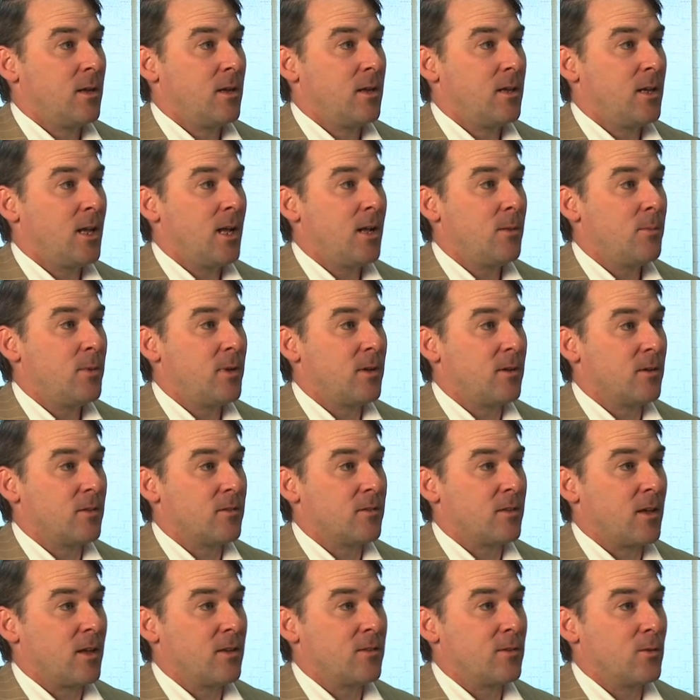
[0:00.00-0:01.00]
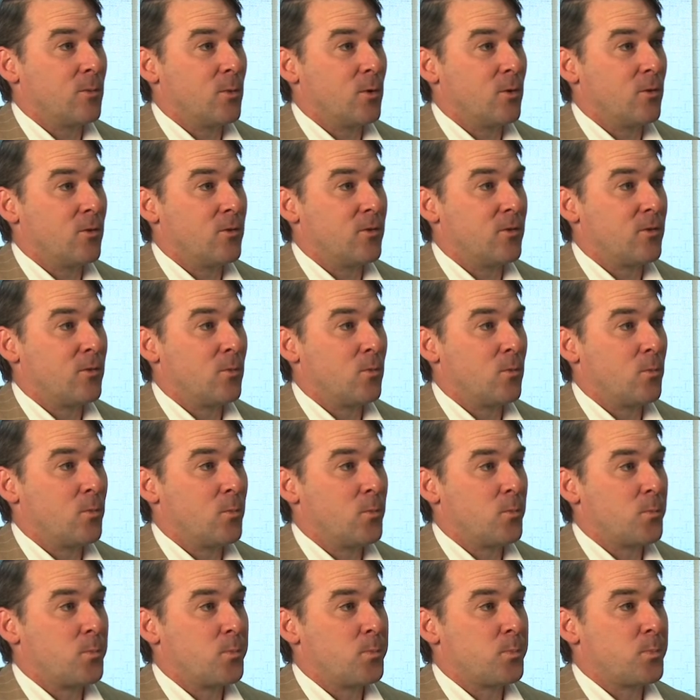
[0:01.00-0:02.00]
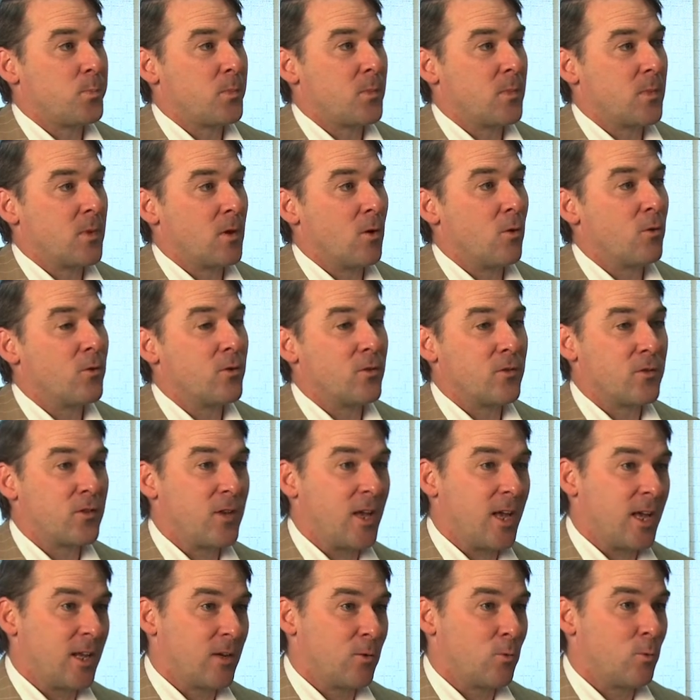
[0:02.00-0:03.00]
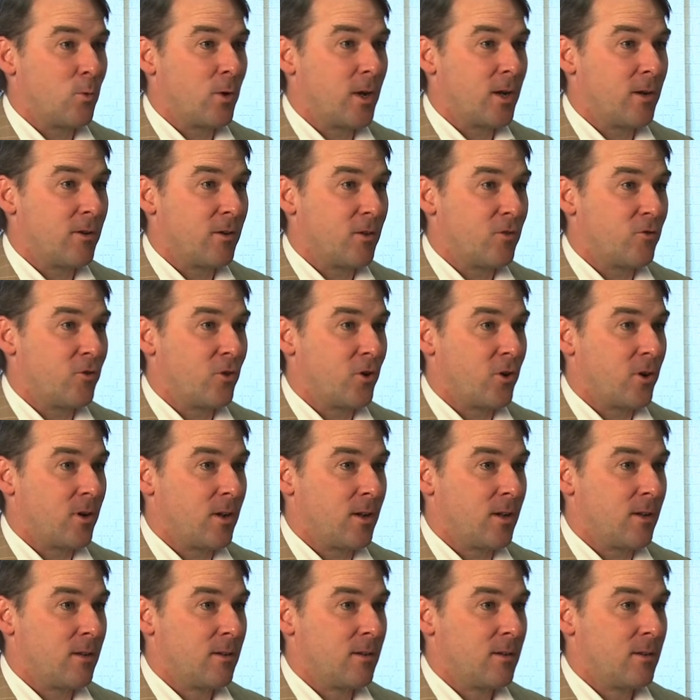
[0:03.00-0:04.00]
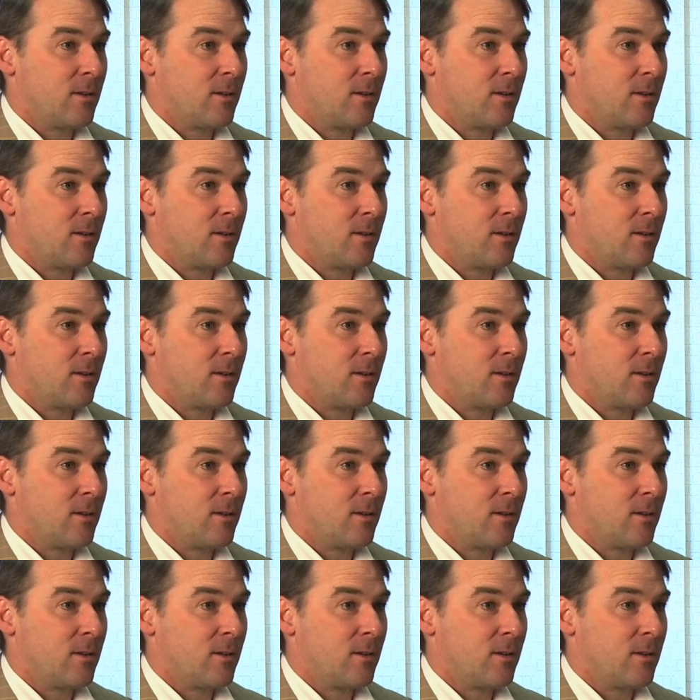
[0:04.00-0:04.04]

in helping us, I suppose, understand where a journal